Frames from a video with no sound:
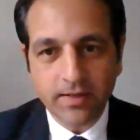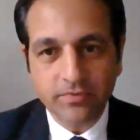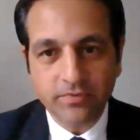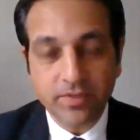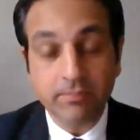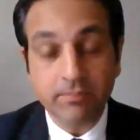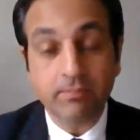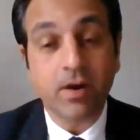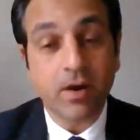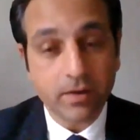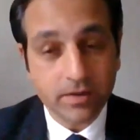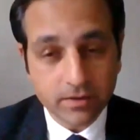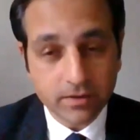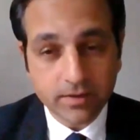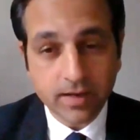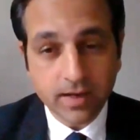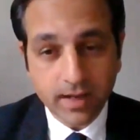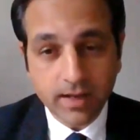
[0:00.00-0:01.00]
the
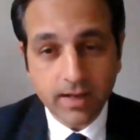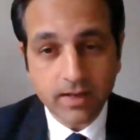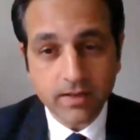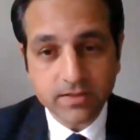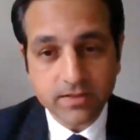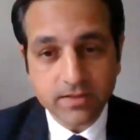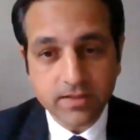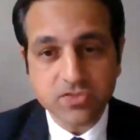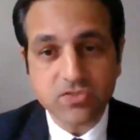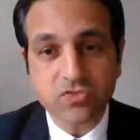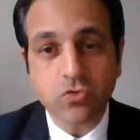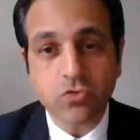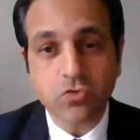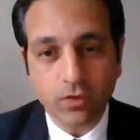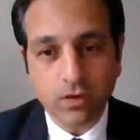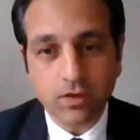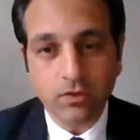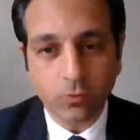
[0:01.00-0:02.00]
modern and historical